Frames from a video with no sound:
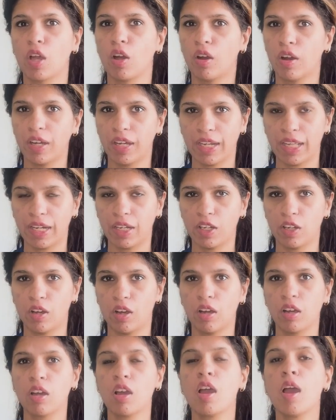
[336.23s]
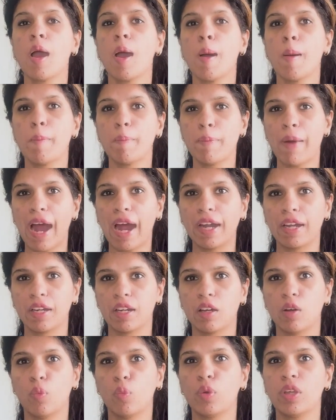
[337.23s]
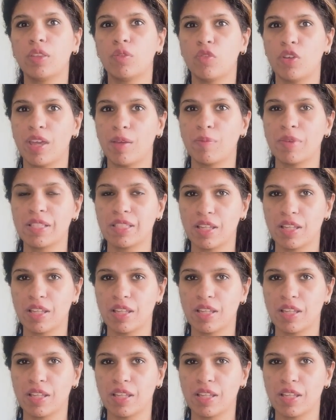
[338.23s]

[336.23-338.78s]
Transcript: or TikTok, partner with famous